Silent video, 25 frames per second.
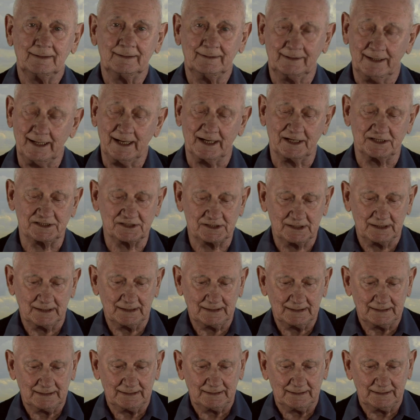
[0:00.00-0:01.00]
Next
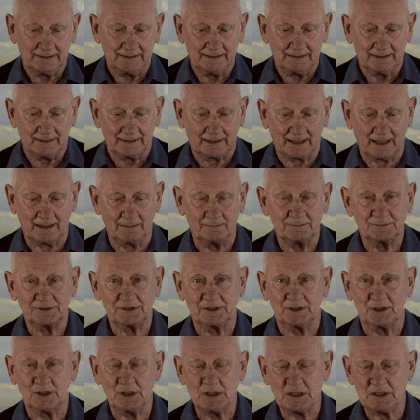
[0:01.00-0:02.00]
comes
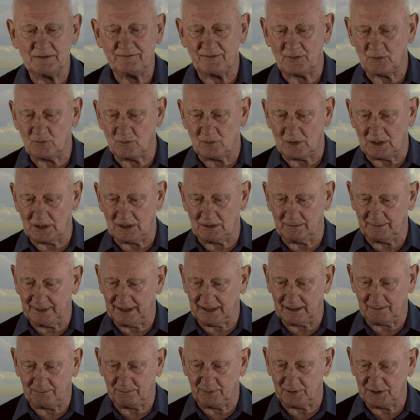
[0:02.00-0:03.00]
an
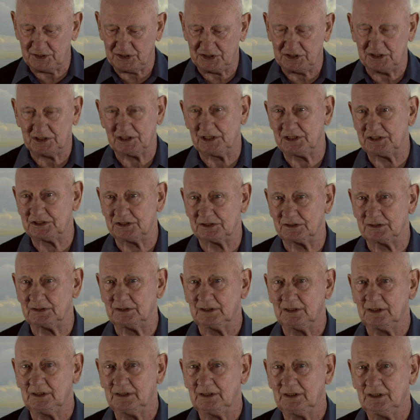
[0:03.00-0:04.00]
overwhelming
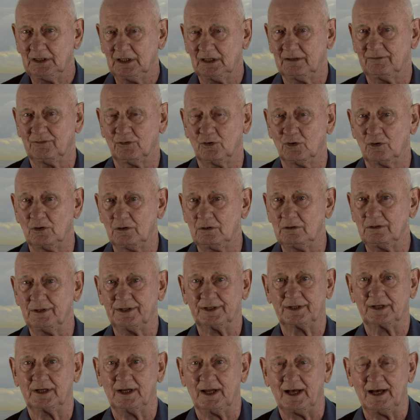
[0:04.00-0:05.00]
appreciation of all
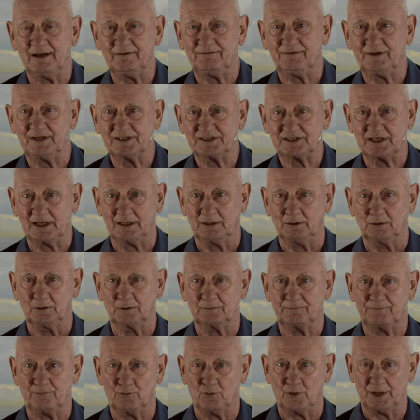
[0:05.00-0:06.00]
that life has
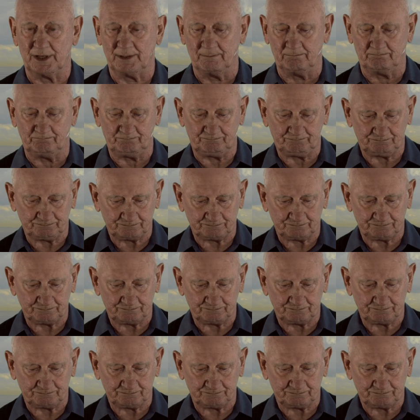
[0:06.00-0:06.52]
held for him.